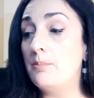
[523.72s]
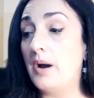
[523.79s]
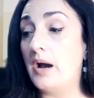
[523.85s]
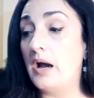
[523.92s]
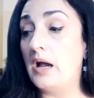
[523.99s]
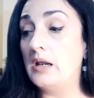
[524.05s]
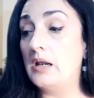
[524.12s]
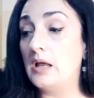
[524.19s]

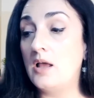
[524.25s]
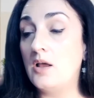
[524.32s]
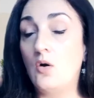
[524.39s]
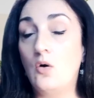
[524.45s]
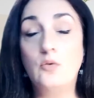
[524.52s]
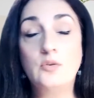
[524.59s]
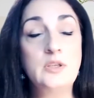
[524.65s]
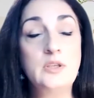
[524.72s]
but
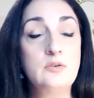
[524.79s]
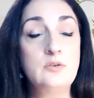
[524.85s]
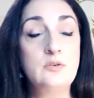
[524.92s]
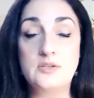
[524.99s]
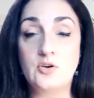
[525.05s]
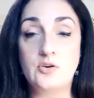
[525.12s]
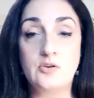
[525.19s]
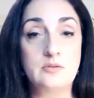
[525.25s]
only use
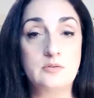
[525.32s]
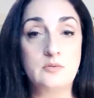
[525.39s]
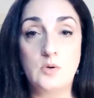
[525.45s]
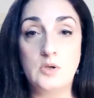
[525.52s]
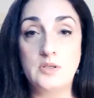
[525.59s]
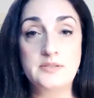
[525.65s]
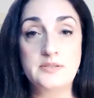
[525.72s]
internal oils.